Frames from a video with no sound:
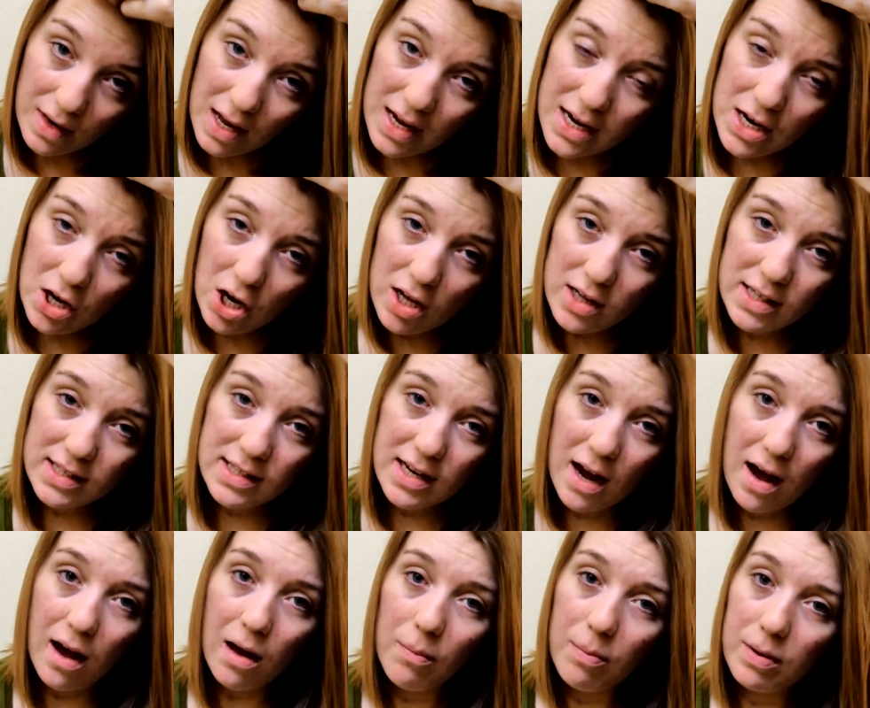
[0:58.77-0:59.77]
Here on the
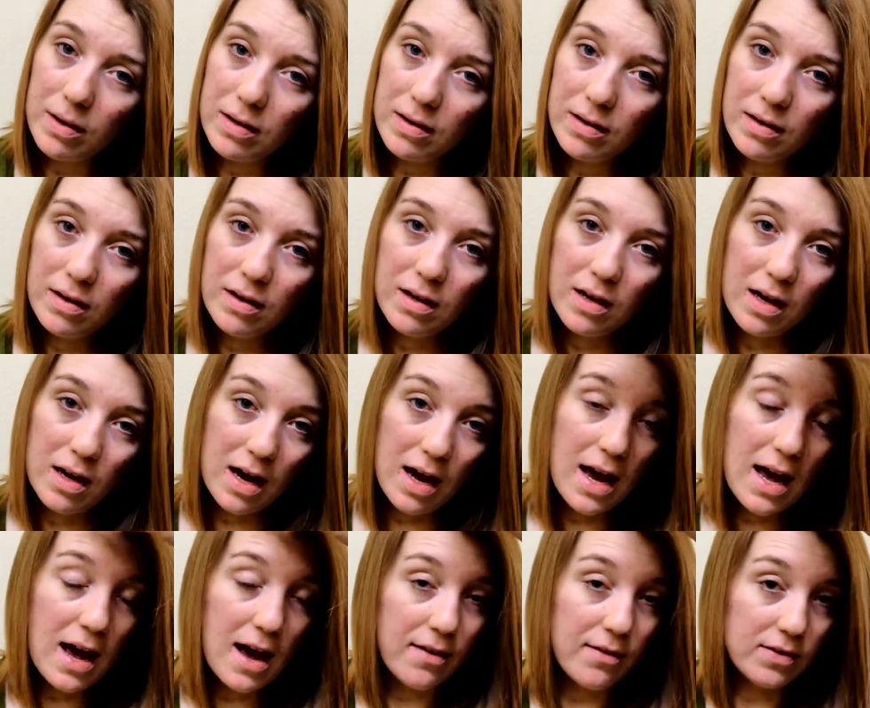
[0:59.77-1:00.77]
top, I
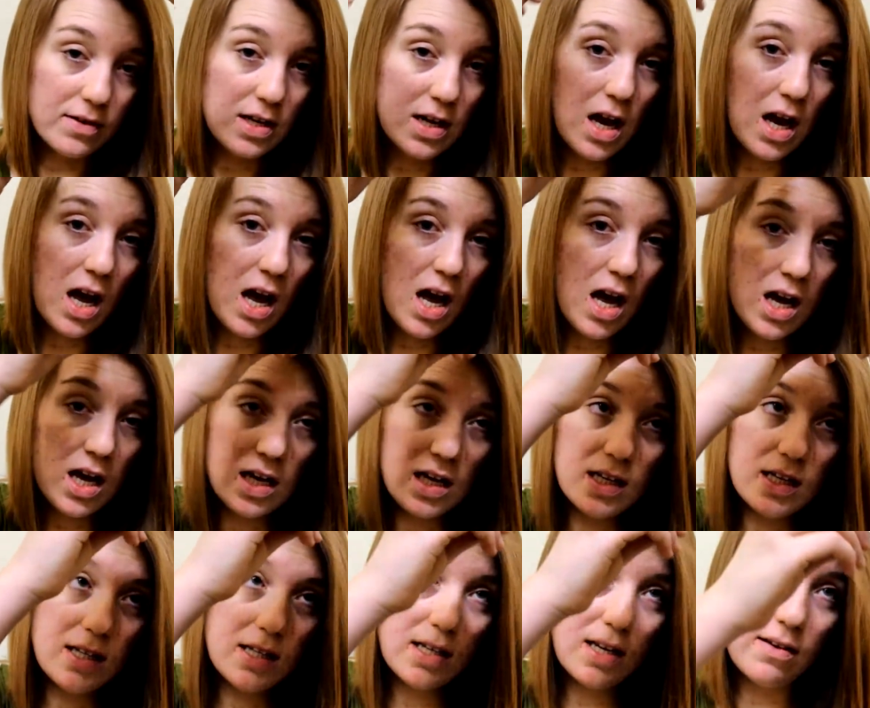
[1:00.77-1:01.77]
have tons